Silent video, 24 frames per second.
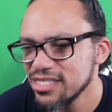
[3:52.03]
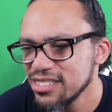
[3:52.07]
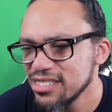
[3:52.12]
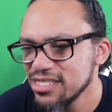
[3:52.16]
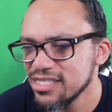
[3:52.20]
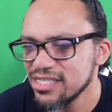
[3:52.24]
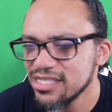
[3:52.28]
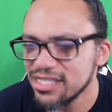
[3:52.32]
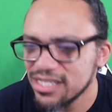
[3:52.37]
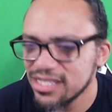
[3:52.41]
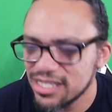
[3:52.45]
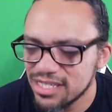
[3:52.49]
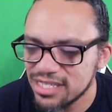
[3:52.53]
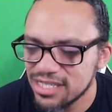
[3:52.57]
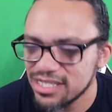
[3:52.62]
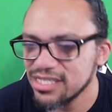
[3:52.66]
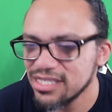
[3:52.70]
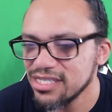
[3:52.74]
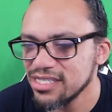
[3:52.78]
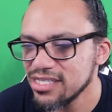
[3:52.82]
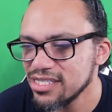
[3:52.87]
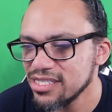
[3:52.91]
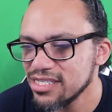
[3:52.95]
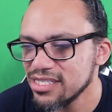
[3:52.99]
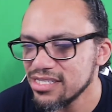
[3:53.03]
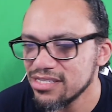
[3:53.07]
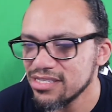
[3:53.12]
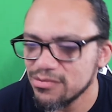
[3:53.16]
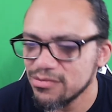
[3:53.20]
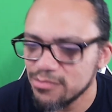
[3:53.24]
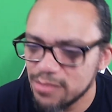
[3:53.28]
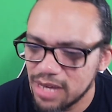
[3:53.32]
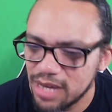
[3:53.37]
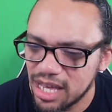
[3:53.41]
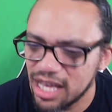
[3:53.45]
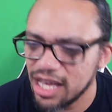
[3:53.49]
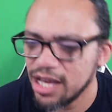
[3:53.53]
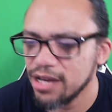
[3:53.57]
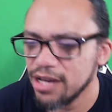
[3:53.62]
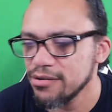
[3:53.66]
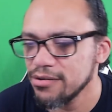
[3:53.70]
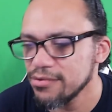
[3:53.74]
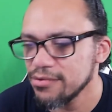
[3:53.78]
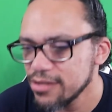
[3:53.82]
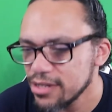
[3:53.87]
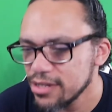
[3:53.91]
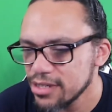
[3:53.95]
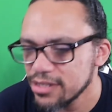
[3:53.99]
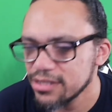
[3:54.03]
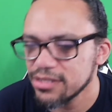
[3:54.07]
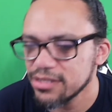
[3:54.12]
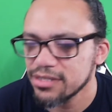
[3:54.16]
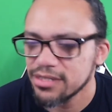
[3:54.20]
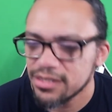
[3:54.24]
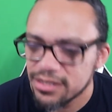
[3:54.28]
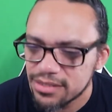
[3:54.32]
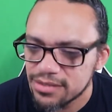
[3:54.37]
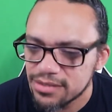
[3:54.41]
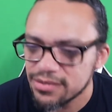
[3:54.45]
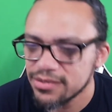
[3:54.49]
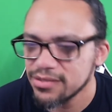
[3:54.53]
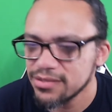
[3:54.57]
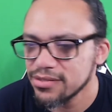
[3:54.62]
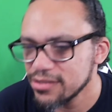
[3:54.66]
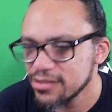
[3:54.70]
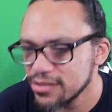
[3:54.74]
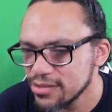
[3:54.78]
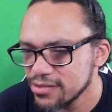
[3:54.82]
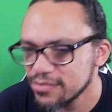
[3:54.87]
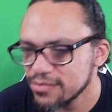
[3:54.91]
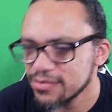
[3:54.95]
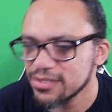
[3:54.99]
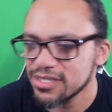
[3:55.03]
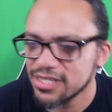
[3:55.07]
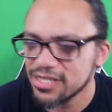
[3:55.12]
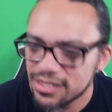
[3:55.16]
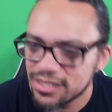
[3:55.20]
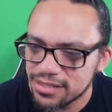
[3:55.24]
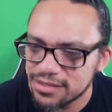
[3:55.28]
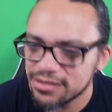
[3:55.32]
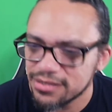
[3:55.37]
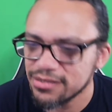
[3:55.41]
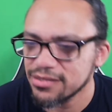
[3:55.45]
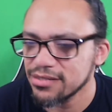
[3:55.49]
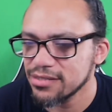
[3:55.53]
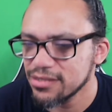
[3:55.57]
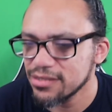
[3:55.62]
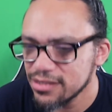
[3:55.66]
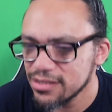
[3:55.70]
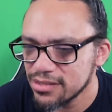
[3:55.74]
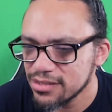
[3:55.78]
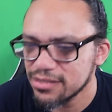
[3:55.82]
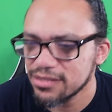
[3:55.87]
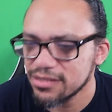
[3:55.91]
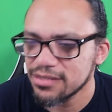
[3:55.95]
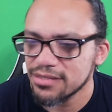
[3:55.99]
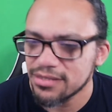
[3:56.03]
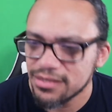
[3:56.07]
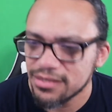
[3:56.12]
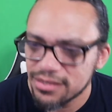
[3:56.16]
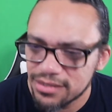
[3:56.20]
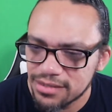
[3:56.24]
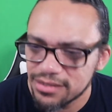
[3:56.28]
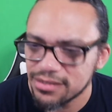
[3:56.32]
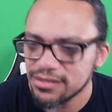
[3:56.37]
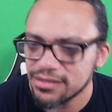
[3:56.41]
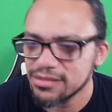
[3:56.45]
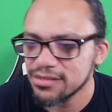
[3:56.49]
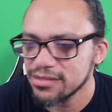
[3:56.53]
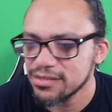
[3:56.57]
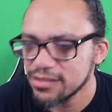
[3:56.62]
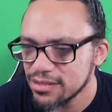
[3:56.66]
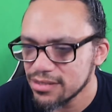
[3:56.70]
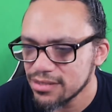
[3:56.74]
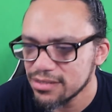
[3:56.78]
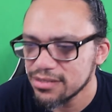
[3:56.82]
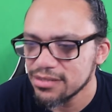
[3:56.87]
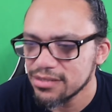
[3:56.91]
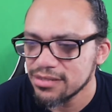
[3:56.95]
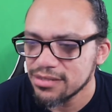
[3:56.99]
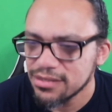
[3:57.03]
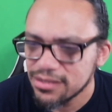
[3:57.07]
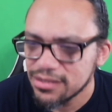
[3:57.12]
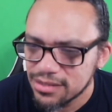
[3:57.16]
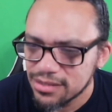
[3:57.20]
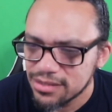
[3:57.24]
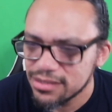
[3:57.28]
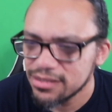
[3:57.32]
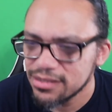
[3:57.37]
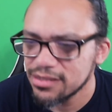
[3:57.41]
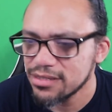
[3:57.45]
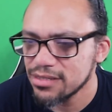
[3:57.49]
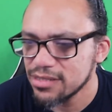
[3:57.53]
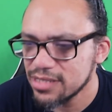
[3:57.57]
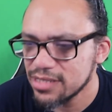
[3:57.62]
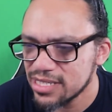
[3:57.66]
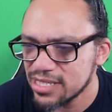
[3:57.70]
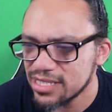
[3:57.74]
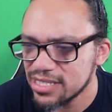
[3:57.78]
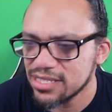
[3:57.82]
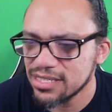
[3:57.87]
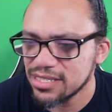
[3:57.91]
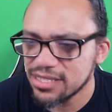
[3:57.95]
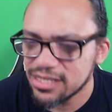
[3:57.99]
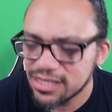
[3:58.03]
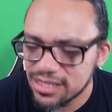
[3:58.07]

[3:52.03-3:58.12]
With this power, can't back down. Swore I'd take this to the air.